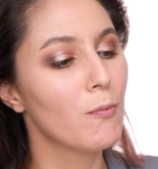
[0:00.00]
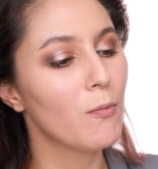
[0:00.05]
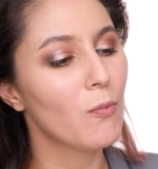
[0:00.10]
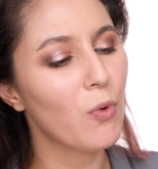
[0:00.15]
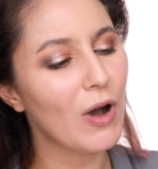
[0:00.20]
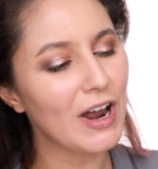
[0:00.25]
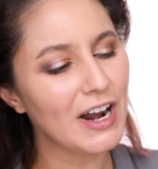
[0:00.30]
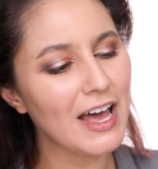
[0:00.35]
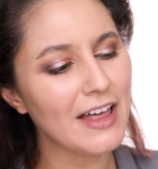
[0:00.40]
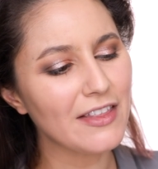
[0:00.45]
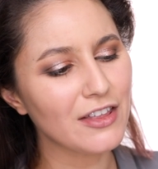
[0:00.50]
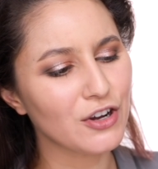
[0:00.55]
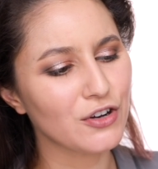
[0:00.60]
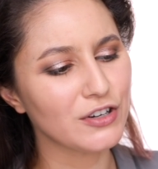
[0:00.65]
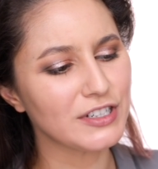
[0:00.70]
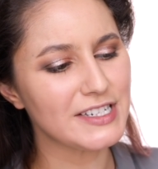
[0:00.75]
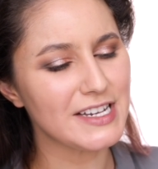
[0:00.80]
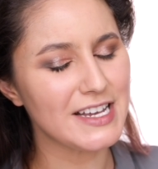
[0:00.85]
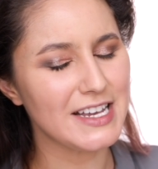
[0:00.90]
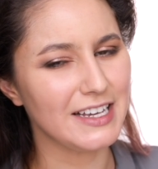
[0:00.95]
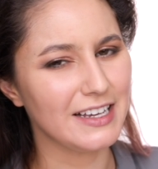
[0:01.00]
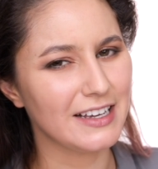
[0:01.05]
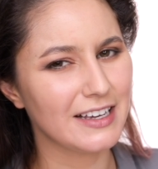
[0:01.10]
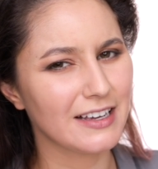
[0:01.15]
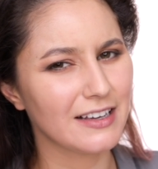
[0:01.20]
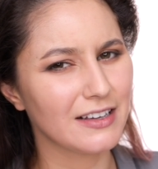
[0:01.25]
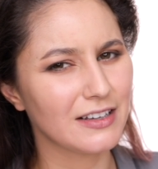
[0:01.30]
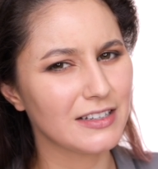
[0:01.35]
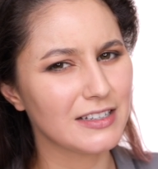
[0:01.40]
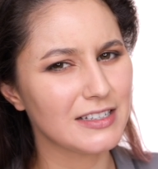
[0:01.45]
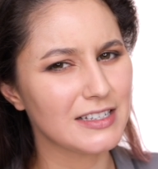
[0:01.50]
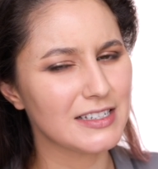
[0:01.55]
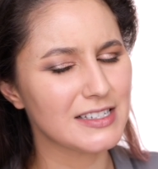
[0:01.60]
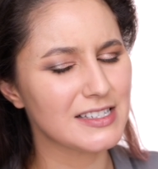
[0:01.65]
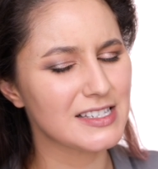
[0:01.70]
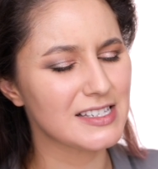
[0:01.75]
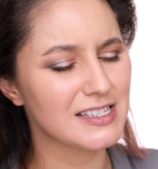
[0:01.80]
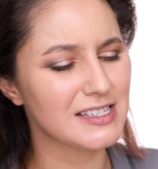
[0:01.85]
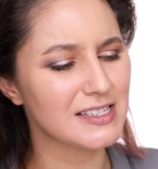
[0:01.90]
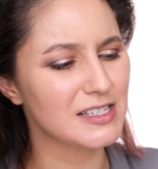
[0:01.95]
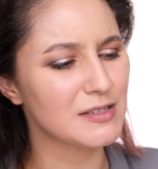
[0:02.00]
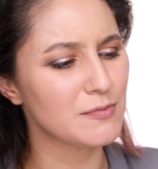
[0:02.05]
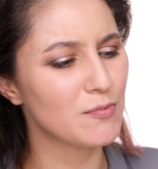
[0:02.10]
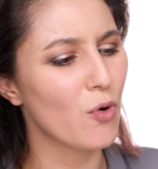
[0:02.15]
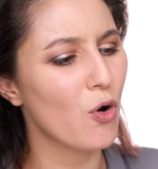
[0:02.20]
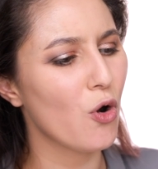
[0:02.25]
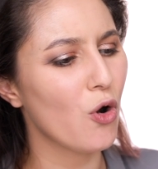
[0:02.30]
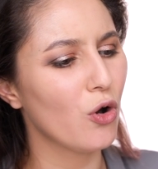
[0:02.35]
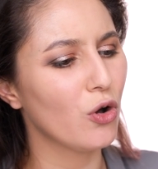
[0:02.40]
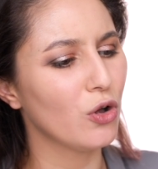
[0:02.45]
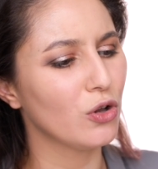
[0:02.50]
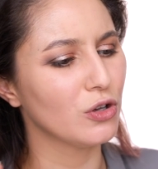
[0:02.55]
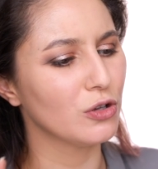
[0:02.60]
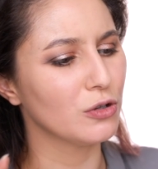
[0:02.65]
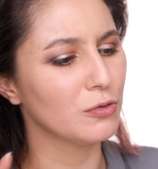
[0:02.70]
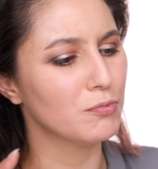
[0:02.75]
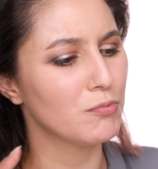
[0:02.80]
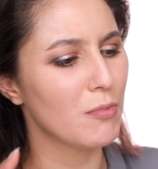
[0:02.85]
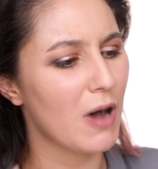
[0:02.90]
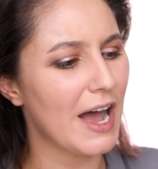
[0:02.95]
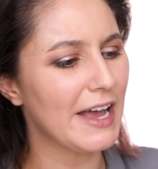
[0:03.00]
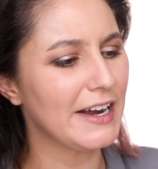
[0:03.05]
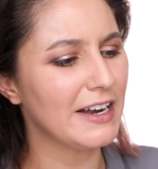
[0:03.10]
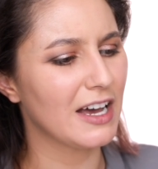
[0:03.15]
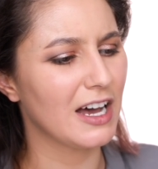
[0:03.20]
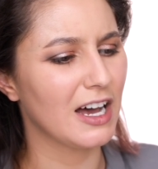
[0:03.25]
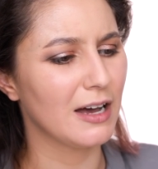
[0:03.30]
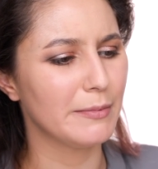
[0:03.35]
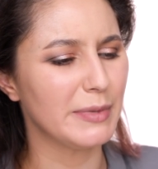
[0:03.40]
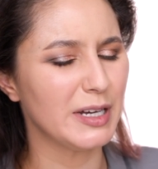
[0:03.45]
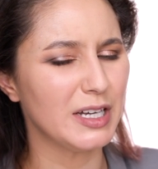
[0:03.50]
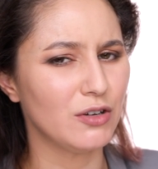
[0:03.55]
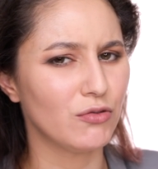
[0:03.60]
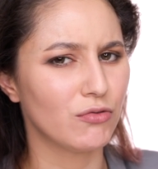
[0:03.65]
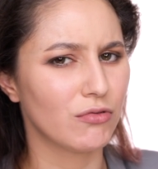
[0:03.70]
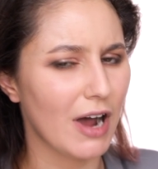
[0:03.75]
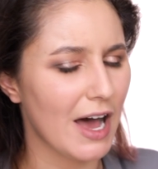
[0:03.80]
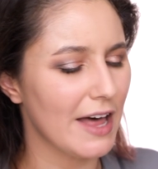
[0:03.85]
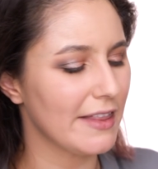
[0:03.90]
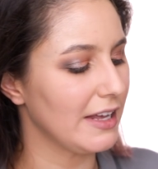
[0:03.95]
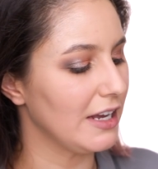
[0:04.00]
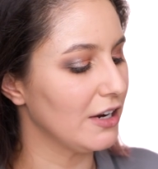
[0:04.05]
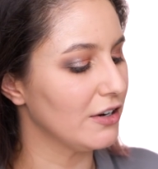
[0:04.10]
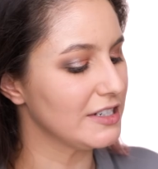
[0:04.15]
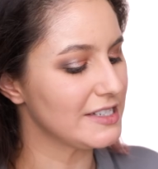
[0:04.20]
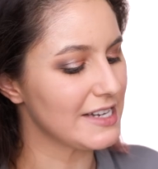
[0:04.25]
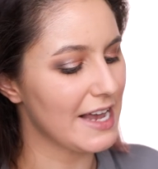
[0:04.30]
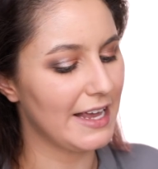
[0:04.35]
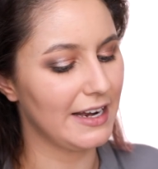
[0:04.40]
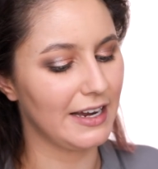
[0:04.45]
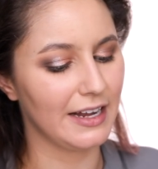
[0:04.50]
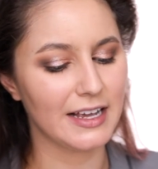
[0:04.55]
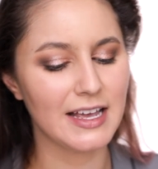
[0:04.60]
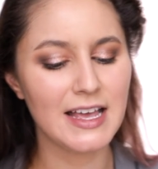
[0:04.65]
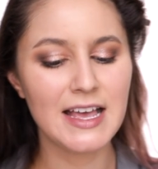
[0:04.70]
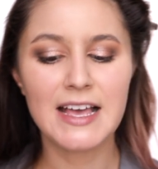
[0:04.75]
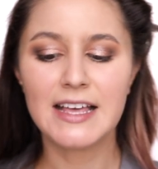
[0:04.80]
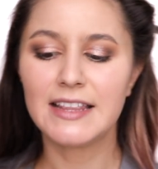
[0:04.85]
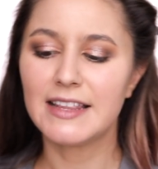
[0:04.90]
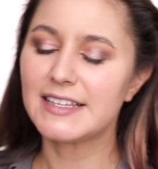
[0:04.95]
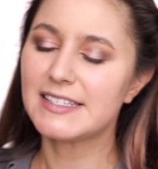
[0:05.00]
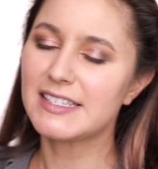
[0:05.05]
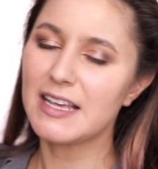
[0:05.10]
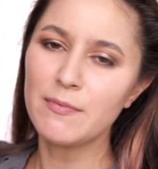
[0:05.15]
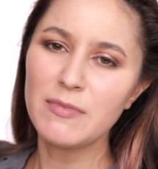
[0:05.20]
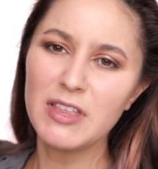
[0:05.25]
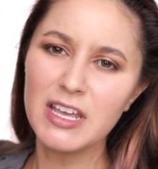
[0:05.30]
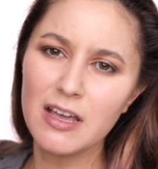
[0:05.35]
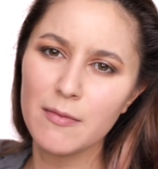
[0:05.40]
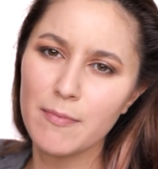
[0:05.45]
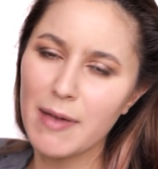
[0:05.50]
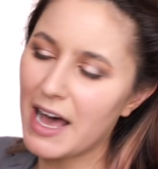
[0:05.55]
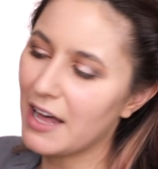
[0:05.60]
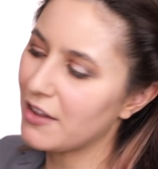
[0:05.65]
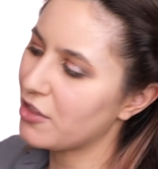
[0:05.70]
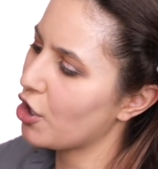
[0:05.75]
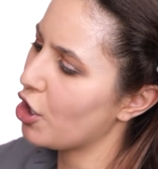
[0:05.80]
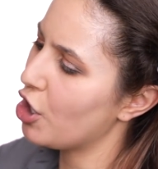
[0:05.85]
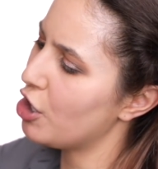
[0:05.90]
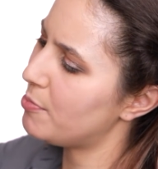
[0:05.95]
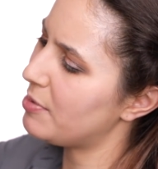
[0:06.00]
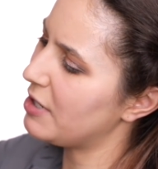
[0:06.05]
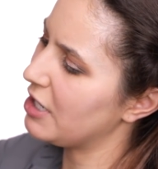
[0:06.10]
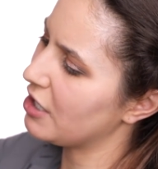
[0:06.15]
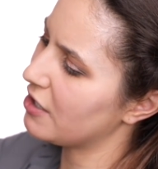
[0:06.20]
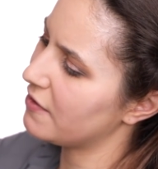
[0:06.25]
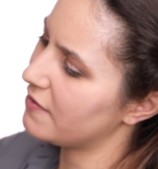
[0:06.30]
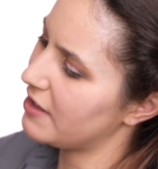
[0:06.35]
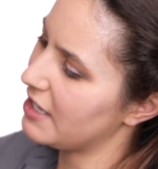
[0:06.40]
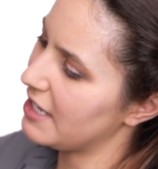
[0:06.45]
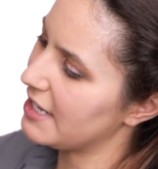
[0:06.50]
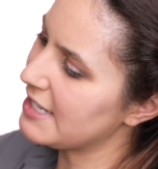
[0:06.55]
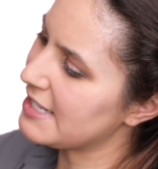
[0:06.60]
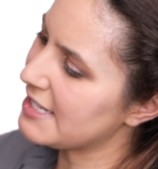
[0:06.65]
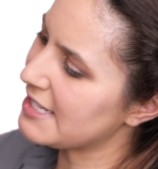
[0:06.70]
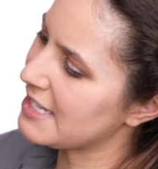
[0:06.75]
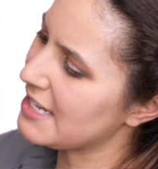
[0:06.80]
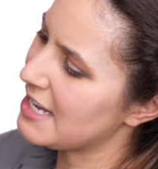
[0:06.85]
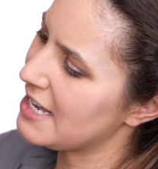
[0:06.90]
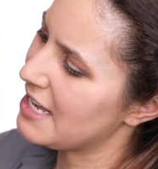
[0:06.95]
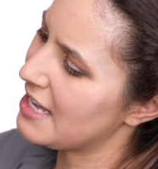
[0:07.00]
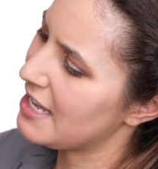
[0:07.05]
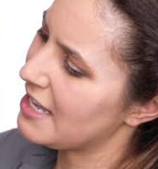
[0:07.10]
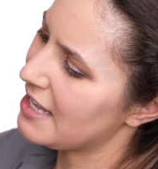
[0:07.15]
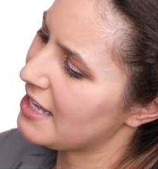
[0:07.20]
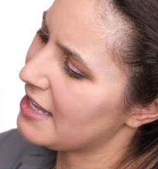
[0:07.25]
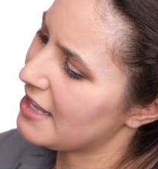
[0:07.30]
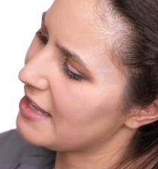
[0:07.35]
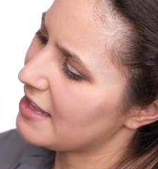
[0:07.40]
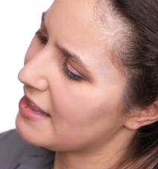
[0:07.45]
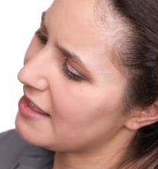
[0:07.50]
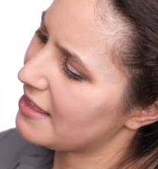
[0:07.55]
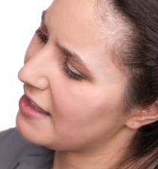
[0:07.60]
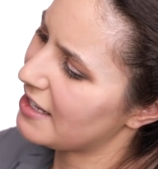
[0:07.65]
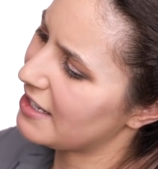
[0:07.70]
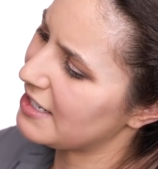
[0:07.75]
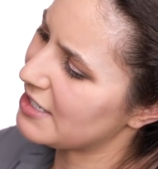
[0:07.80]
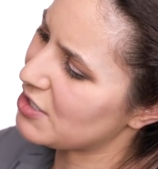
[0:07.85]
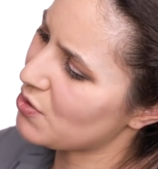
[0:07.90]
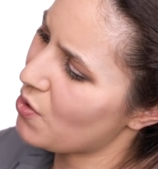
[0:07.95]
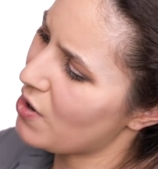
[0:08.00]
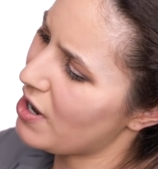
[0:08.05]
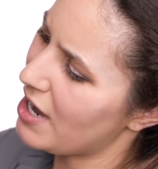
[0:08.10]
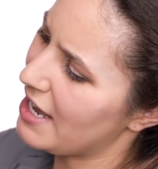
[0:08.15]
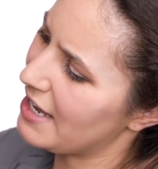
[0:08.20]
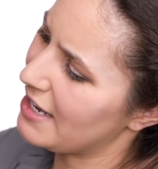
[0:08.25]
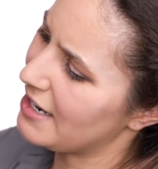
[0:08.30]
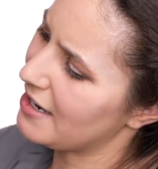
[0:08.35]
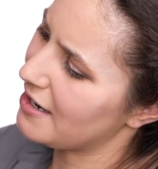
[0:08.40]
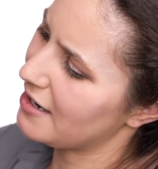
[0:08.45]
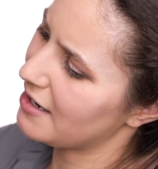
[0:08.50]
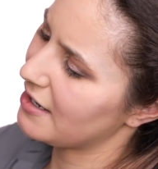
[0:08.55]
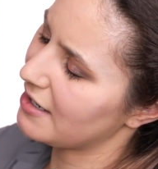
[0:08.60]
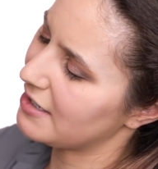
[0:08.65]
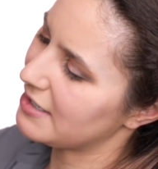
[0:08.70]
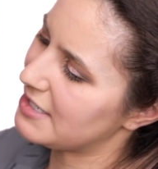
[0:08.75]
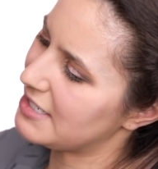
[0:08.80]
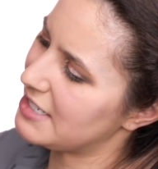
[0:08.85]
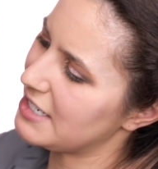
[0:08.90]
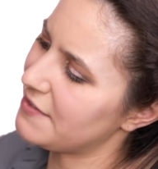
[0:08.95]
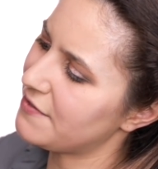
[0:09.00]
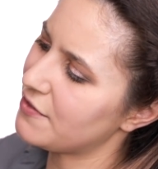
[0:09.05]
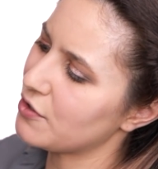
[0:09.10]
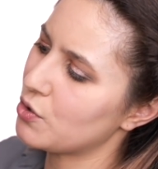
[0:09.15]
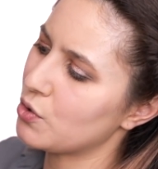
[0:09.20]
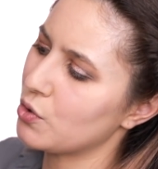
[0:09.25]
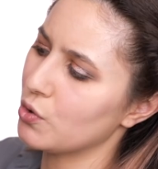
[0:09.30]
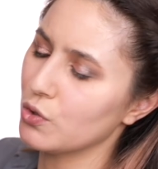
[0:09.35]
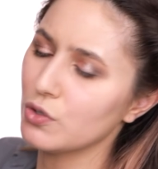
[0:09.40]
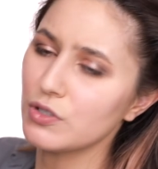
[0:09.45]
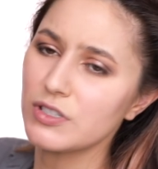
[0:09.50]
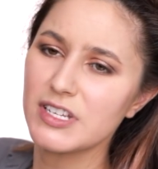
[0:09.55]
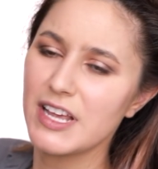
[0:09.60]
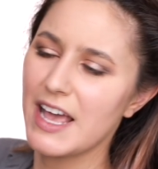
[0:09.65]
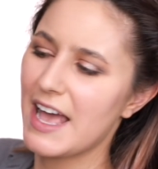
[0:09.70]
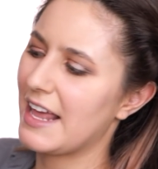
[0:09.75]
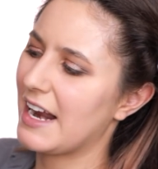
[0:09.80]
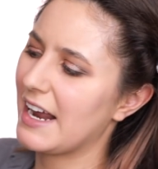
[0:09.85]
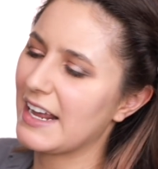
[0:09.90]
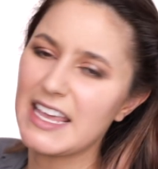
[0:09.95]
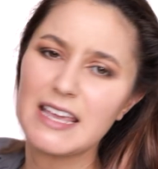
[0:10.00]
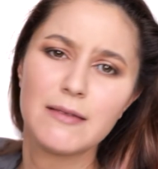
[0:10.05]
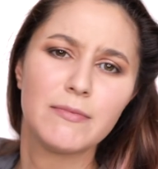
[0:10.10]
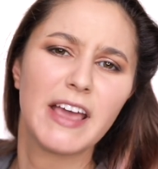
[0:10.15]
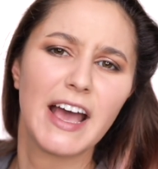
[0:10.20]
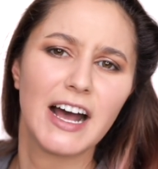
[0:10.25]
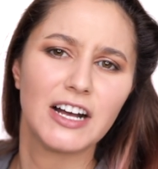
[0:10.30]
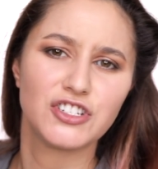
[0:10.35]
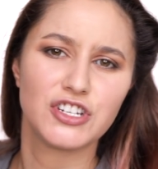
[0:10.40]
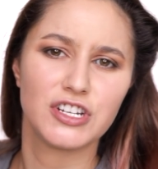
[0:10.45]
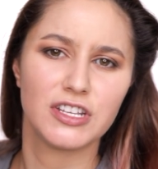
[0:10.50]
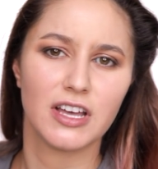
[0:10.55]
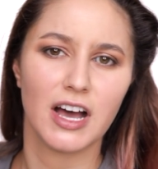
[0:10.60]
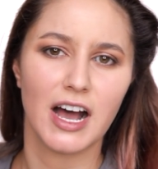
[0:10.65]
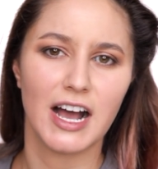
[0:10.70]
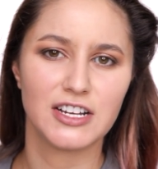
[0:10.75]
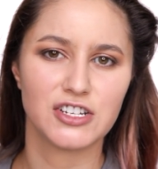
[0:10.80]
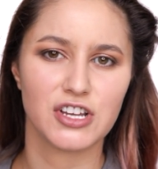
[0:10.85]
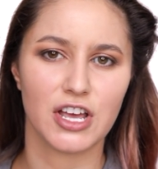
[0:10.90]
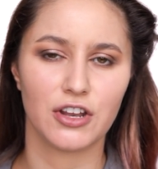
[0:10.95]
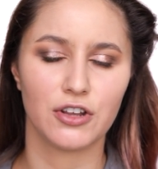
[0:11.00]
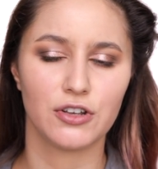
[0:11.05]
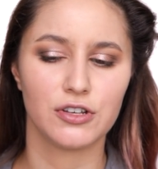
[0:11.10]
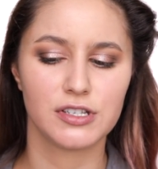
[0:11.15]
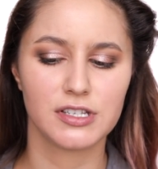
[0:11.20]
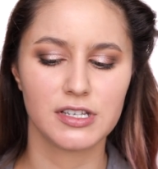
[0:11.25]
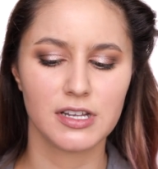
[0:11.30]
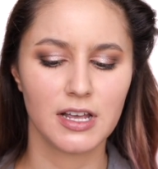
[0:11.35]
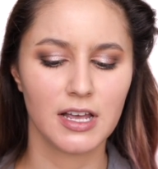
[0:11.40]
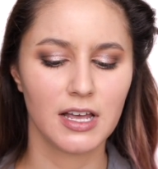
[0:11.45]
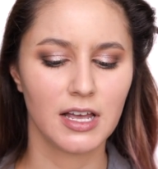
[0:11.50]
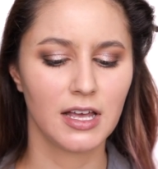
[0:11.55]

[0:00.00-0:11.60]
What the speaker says: One other critique, small, minor, but rather irritating. There's something about the opening of this that is quite difficult, and I keep gouging the eyeshadows.